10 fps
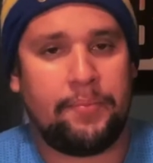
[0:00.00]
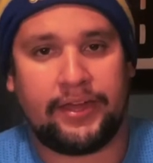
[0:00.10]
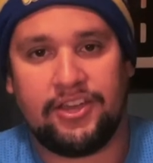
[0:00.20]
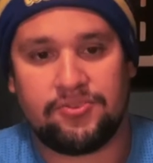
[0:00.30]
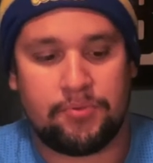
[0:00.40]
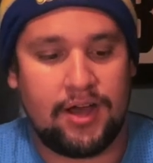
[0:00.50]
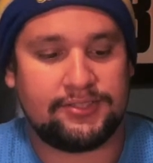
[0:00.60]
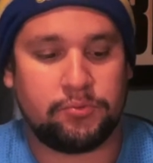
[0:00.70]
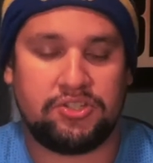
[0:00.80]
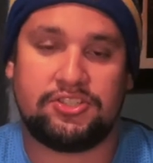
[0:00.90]
application process,
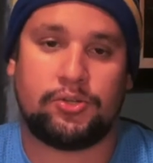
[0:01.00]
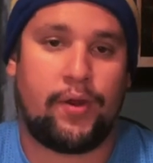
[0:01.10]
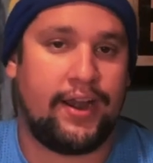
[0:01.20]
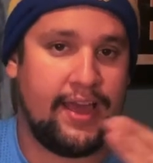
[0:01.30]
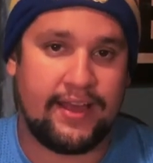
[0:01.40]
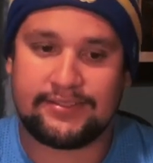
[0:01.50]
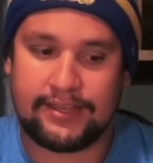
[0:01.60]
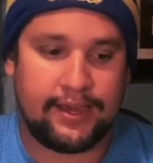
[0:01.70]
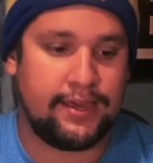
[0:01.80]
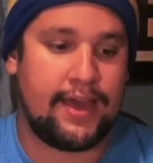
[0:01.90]
which is to write an
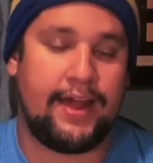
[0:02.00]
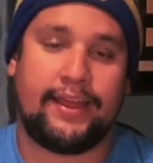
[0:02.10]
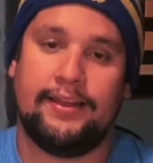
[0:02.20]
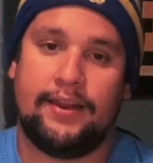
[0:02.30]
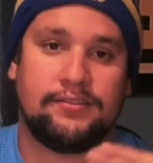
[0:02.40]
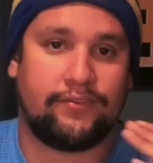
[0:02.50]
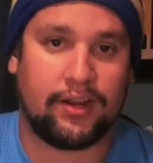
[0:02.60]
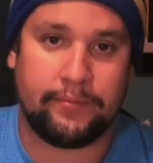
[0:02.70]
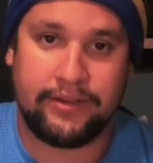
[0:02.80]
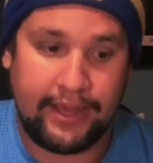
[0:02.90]
essay, how to get letters of
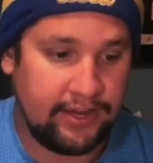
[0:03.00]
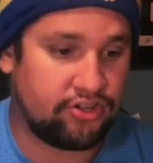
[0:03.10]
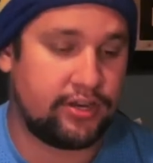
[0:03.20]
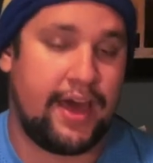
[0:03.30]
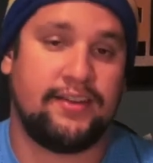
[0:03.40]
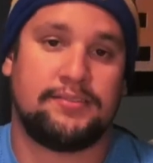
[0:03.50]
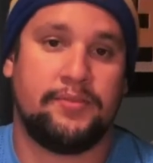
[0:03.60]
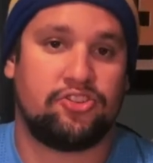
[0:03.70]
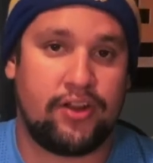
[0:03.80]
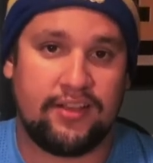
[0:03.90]
recommendation, how to
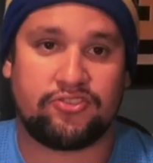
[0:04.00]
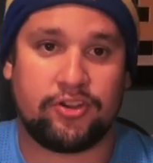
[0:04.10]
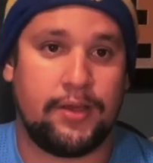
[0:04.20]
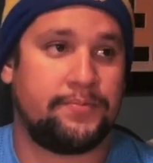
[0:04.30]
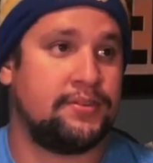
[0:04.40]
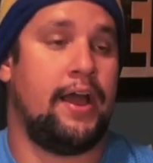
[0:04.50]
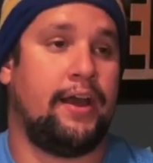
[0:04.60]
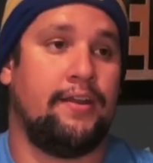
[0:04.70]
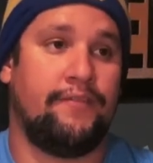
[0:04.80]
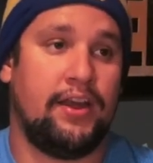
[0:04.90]
submit transcripts. I
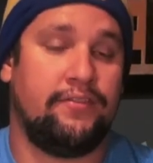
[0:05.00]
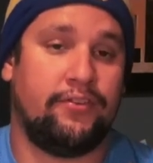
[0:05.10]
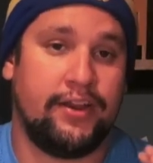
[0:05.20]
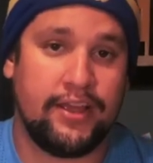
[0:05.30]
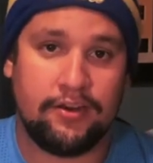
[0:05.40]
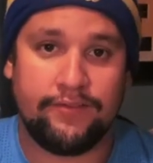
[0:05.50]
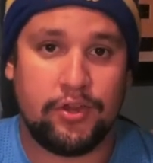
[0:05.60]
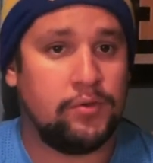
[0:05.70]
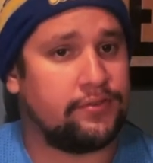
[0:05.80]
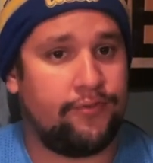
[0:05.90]
got invited for an interview,
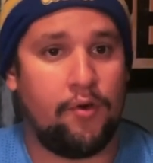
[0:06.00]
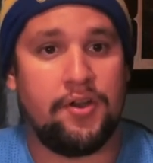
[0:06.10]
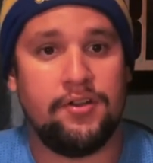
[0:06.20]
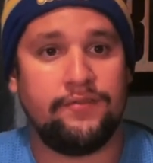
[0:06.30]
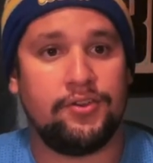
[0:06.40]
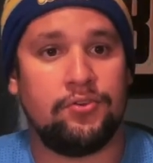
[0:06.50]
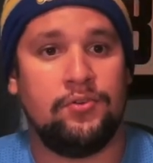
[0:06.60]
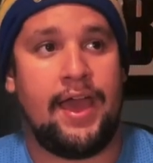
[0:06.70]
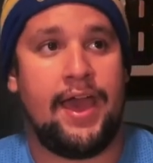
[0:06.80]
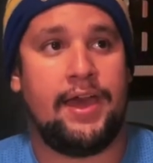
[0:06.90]
it was a phone interview,
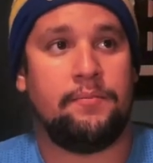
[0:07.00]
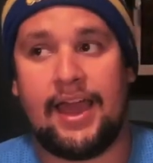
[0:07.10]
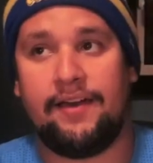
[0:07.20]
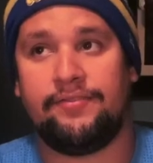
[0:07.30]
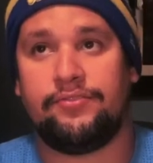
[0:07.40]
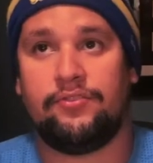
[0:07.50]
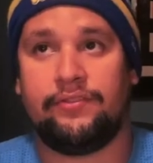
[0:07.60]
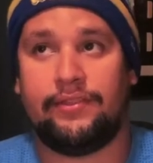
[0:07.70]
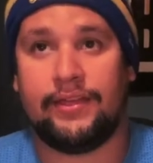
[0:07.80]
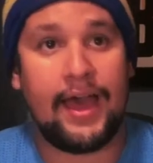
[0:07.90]
and after
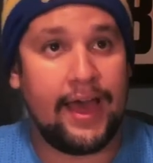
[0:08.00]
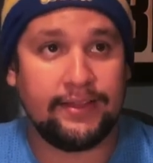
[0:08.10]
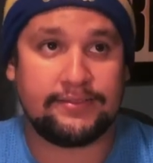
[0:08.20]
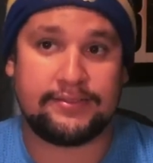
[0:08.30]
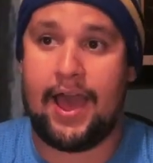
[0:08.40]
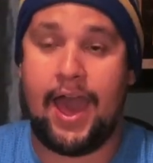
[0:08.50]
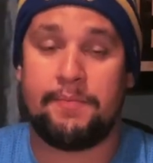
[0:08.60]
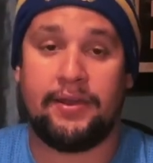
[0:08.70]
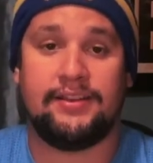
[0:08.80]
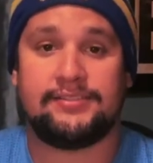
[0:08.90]
that, I had
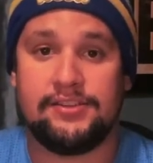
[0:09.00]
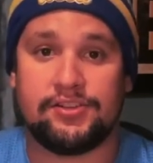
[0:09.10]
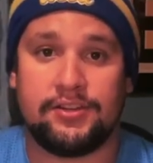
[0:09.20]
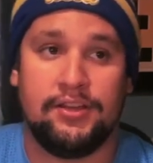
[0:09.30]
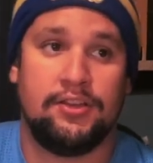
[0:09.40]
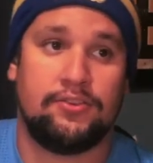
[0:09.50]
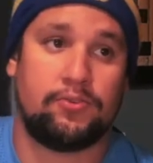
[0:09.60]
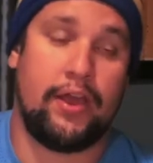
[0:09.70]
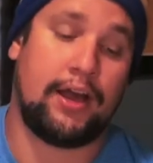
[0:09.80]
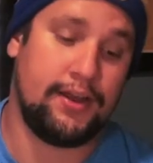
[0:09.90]
my decision. So
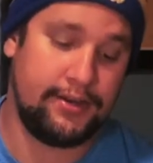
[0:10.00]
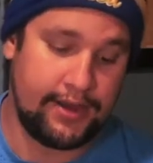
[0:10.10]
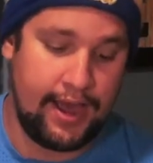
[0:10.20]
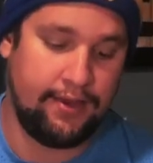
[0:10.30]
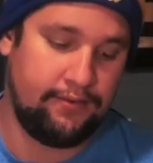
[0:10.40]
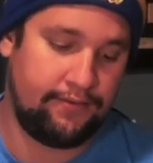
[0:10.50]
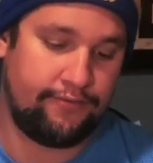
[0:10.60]
I got denied